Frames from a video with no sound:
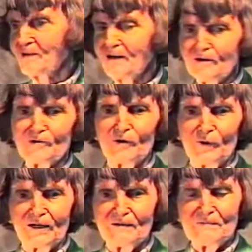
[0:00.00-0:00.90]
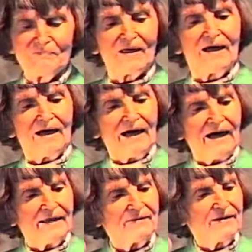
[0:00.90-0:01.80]
near your door.
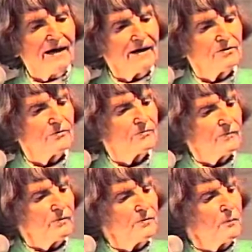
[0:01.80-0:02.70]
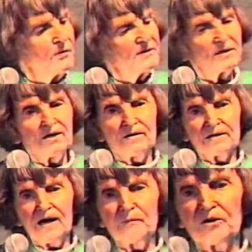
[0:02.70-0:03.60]
And then you, when you put the uh,
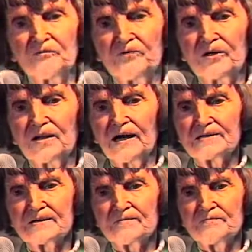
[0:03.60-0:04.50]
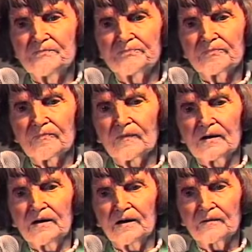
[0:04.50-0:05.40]
chemical fertilizer
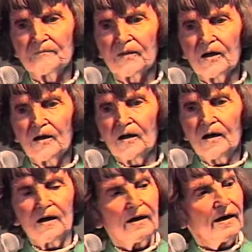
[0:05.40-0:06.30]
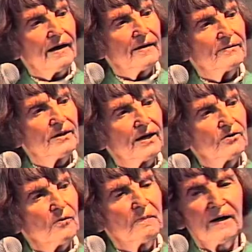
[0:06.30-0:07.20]
here, and there
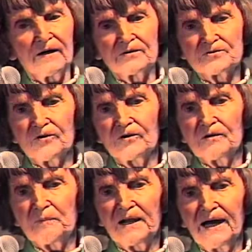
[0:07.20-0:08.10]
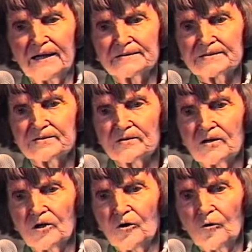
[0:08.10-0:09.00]
your bugs on the plants,
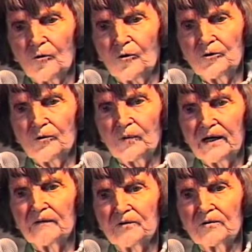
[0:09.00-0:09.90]
on your whatever you